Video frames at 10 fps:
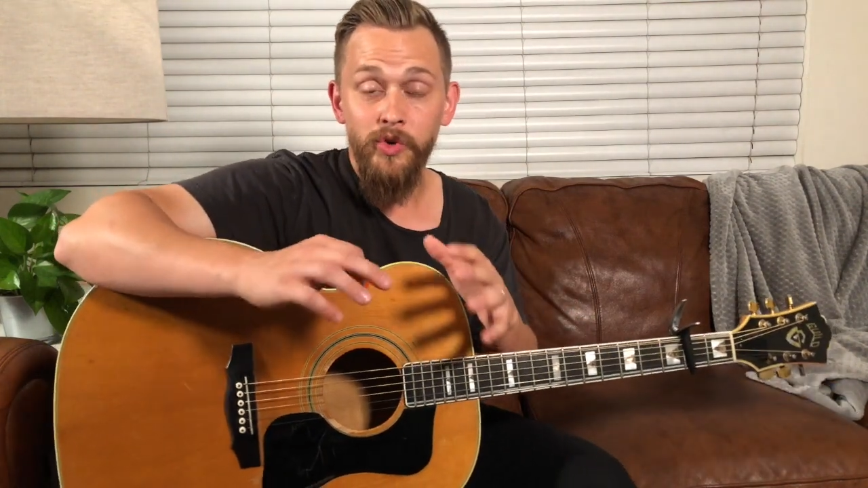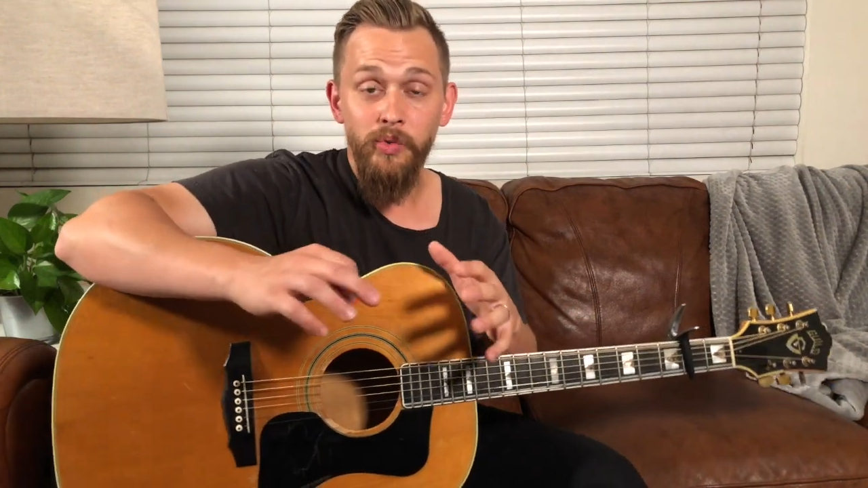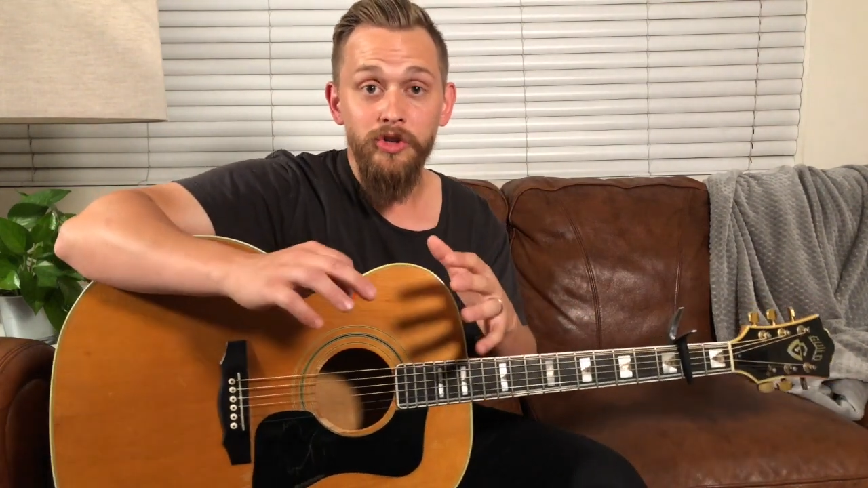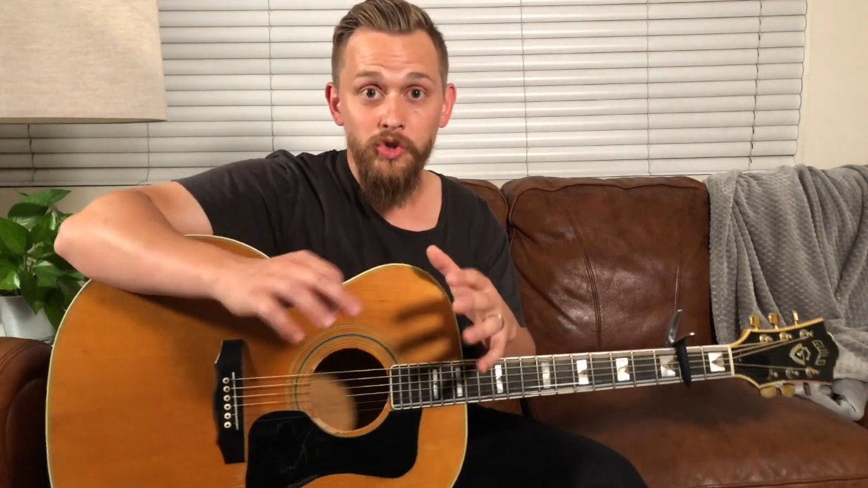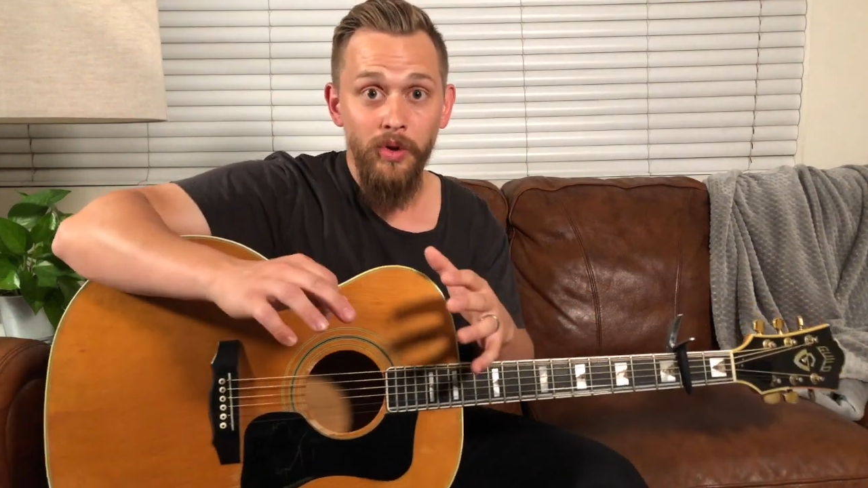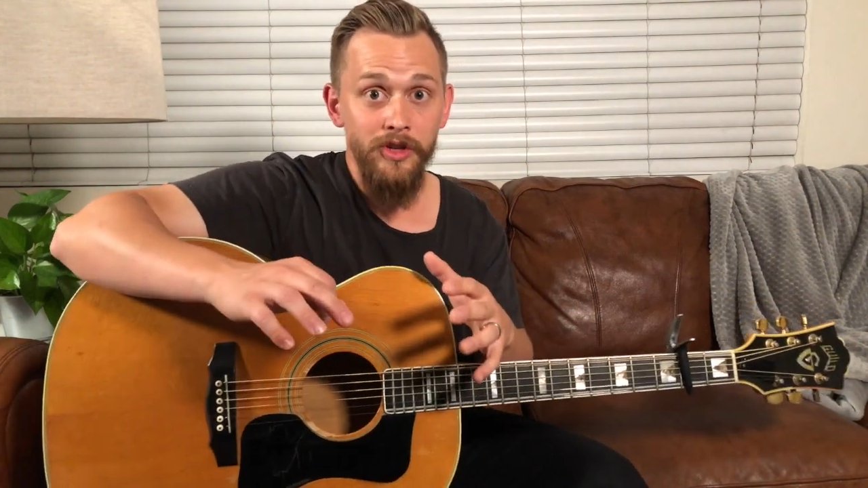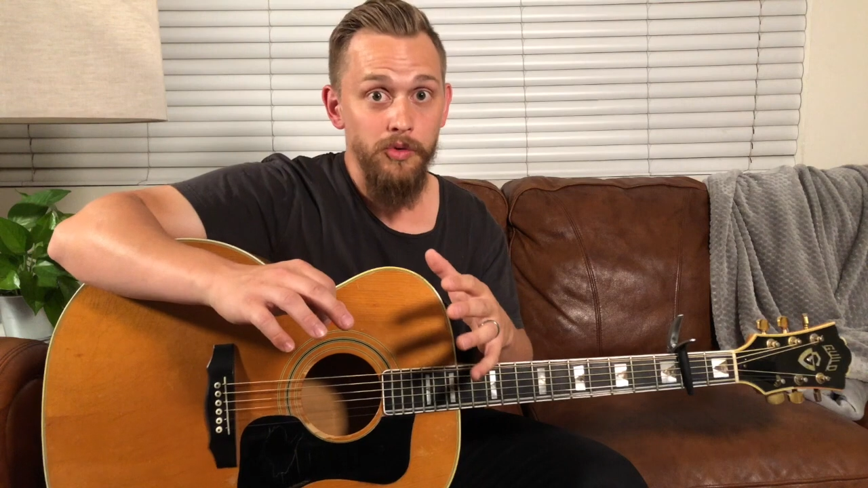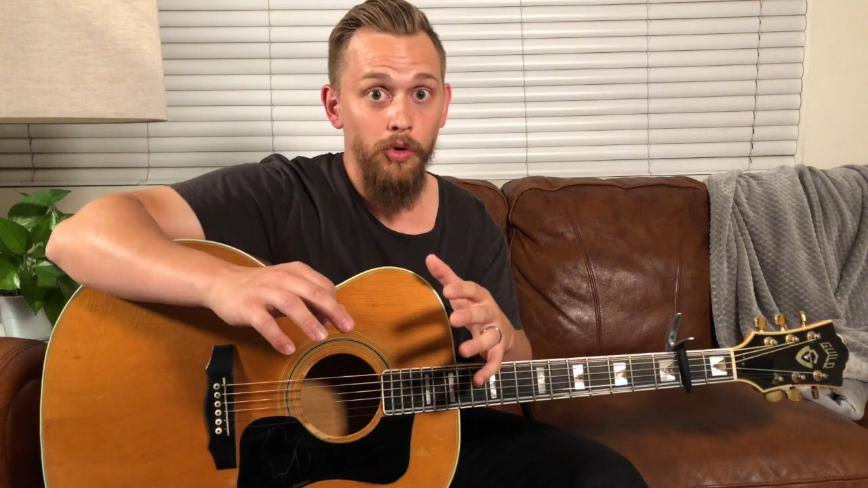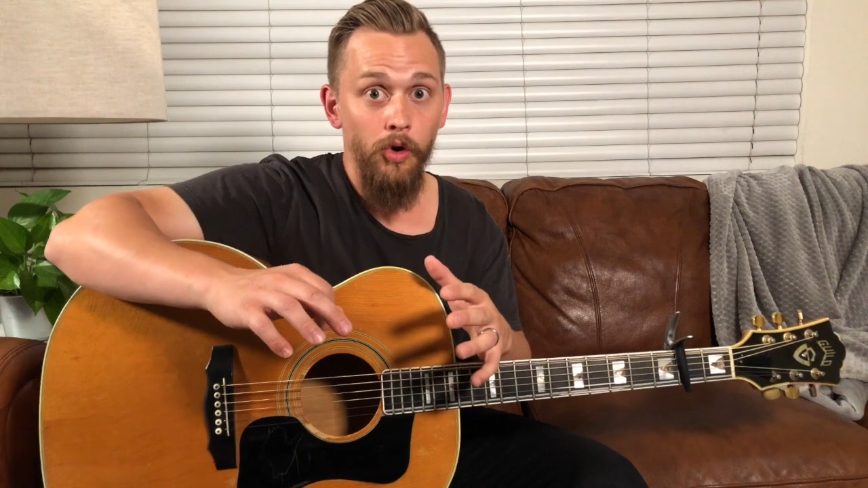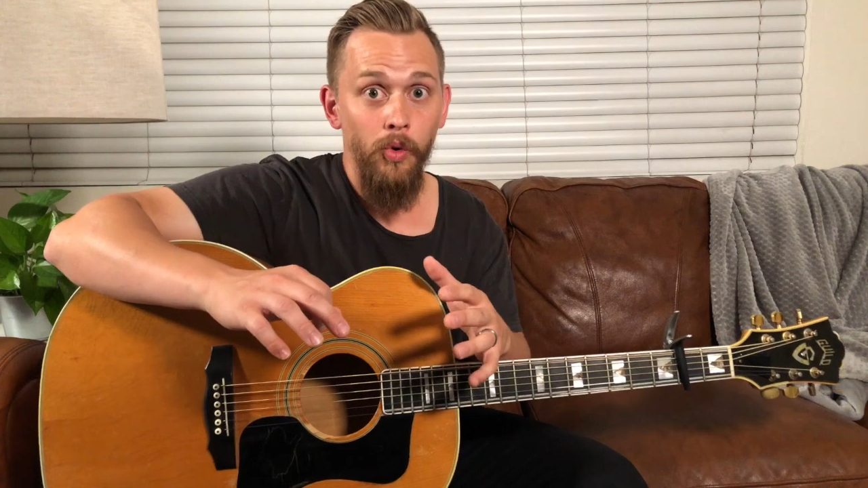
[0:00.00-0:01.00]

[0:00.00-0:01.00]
to address real